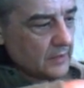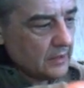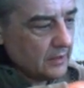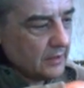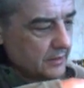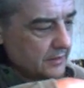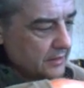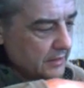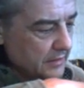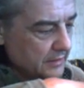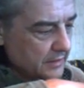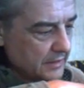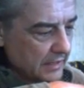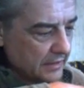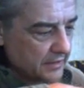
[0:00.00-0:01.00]

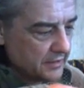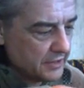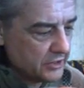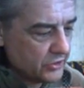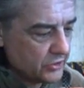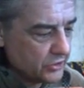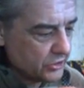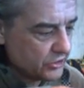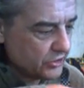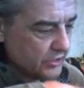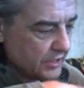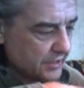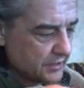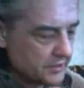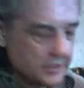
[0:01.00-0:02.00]
And then these are just
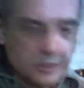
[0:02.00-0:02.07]
things.